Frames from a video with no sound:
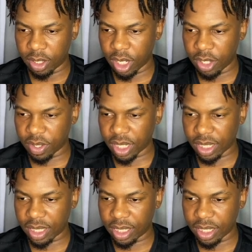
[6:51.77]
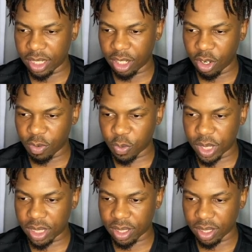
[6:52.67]
As you can see, there's a lot of
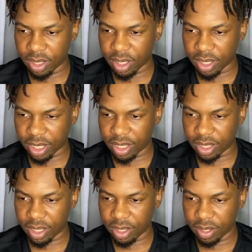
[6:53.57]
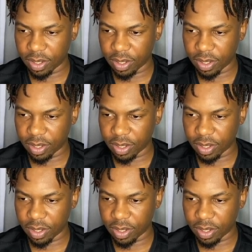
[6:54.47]
wicks in this region here.